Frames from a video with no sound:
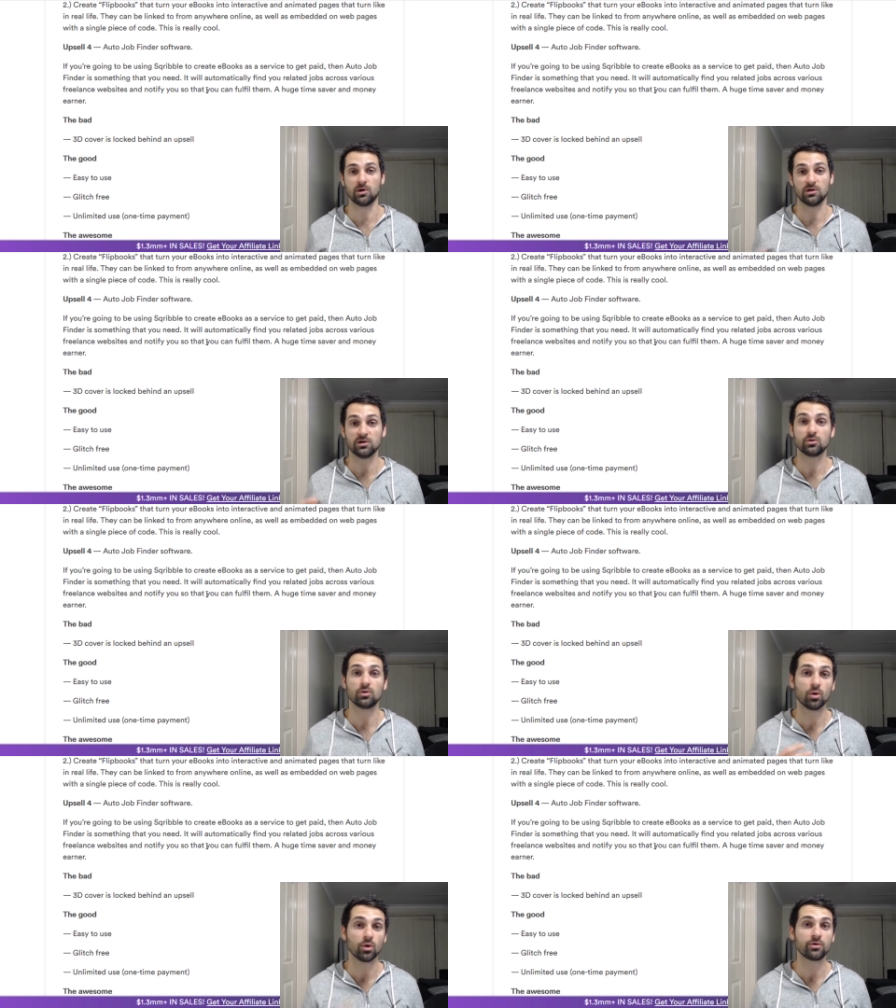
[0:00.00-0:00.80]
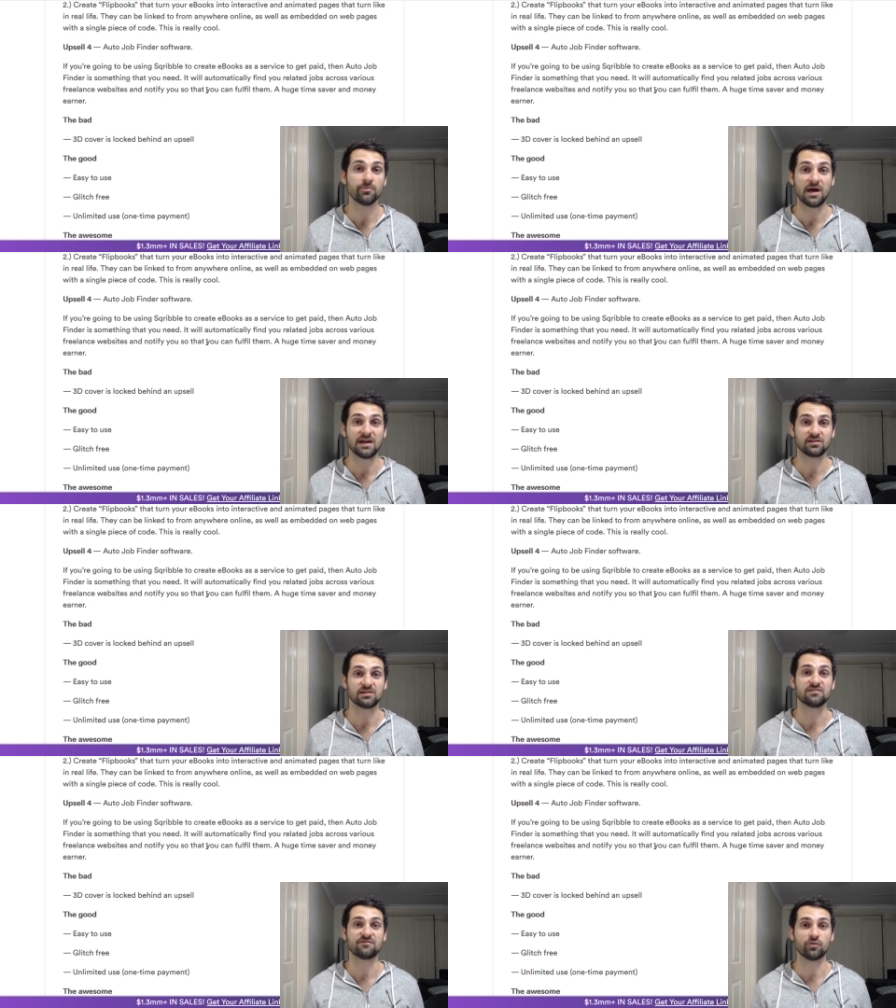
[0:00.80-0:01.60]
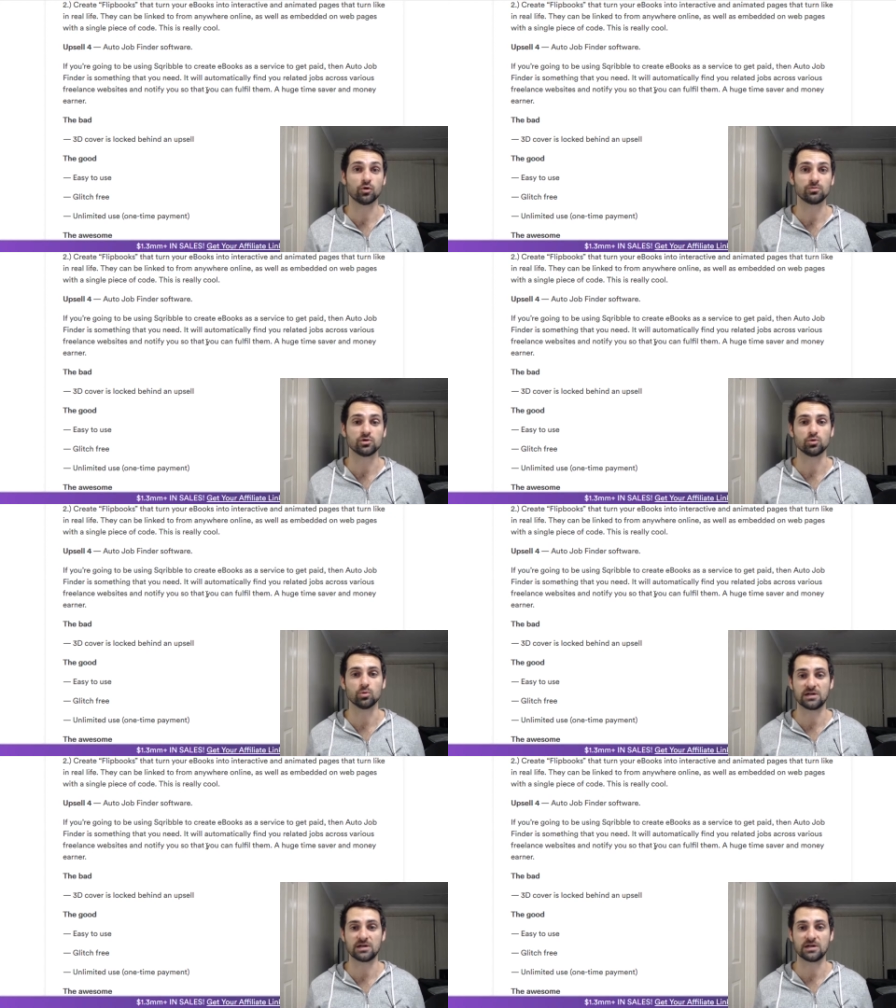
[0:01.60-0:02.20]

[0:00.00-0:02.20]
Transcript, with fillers: well, it'll automatically inform you